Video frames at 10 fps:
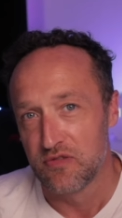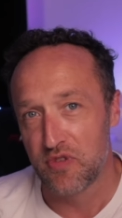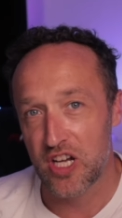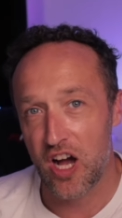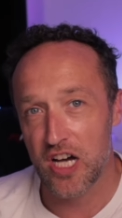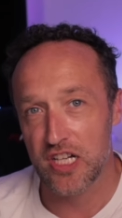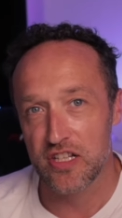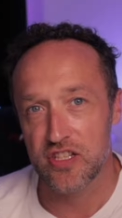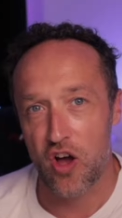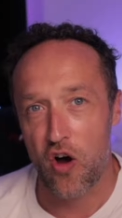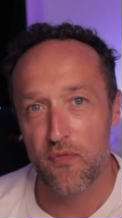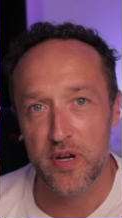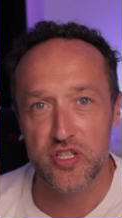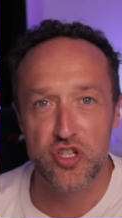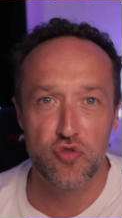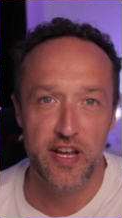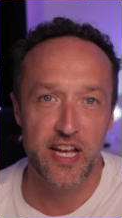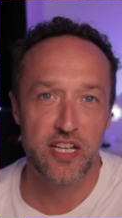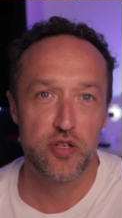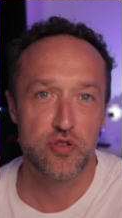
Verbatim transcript: regardless of which career you